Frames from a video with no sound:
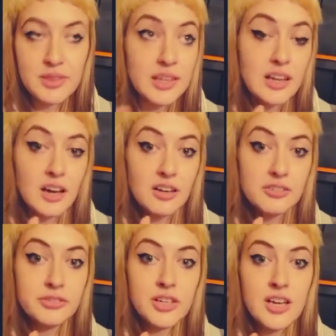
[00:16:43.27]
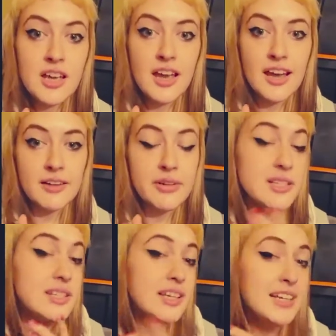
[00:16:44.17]
love. And I'm not
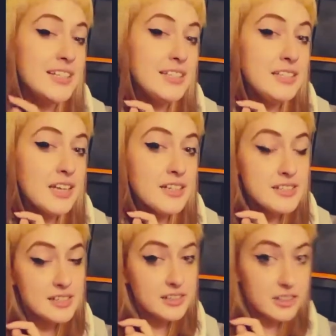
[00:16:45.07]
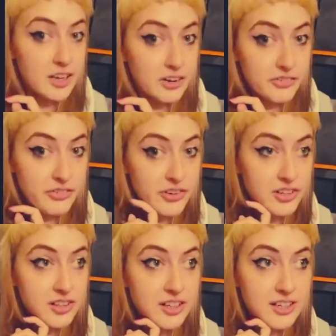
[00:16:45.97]
saying he doesn't love
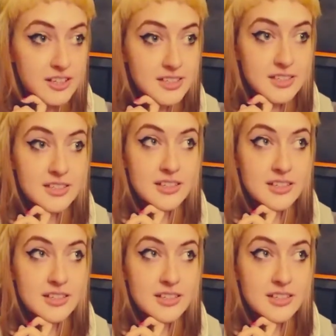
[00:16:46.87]
the kids.